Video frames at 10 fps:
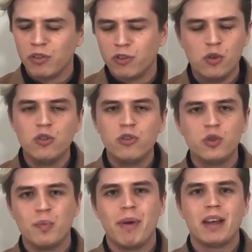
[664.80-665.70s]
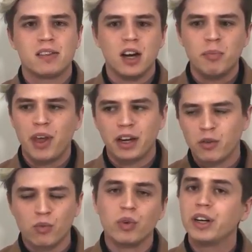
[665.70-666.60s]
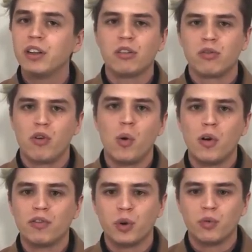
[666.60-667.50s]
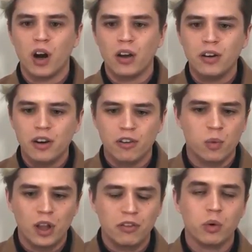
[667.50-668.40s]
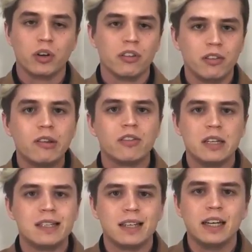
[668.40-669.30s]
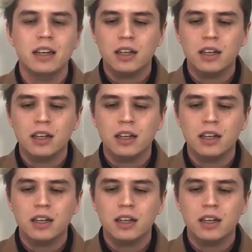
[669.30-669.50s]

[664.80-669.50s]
as soon as you mess up, that can really throw off your run as well as your consistency.